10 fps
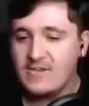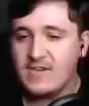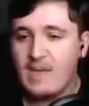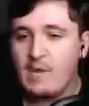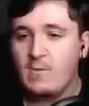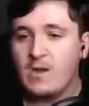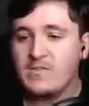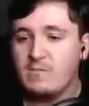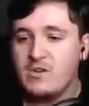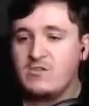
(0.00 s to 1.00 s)
The only time I'd
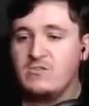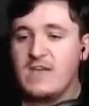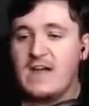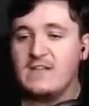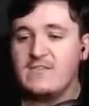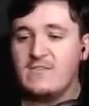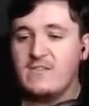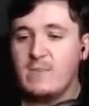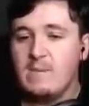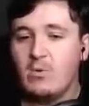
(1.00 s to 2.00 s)
want someone to do that is
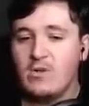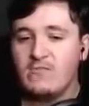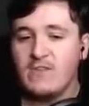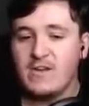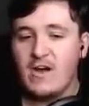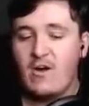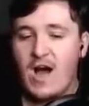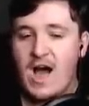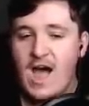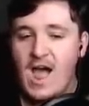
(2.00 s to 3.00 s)
if it's my boyfriend. Oh,
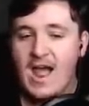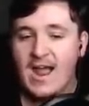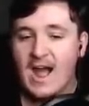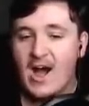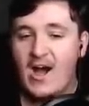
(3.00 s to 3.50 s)
hi.